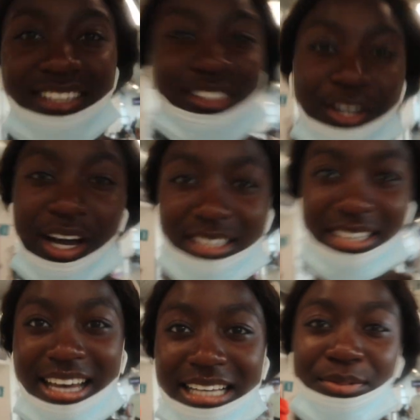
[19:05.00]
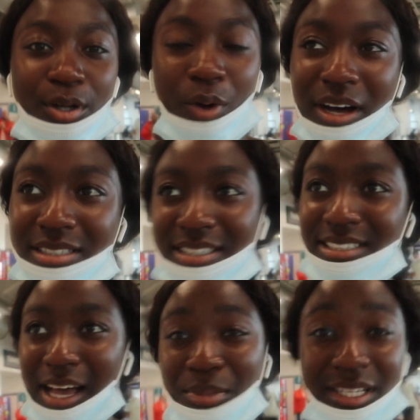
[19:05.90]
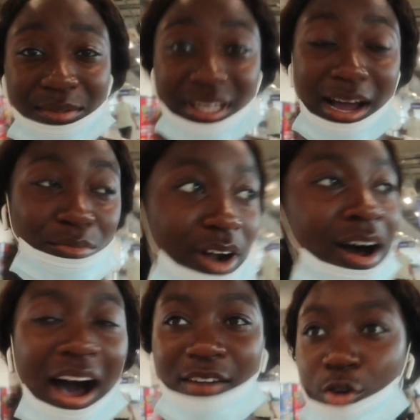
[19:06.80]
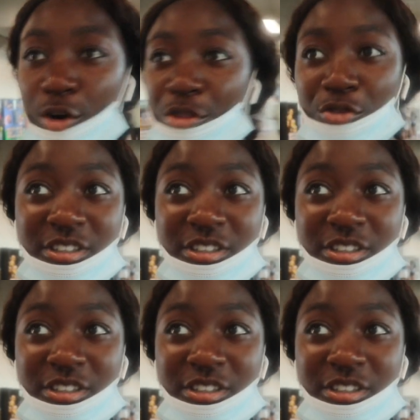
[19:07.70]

So guys, it has been a while since I picked up the camera. I've gone through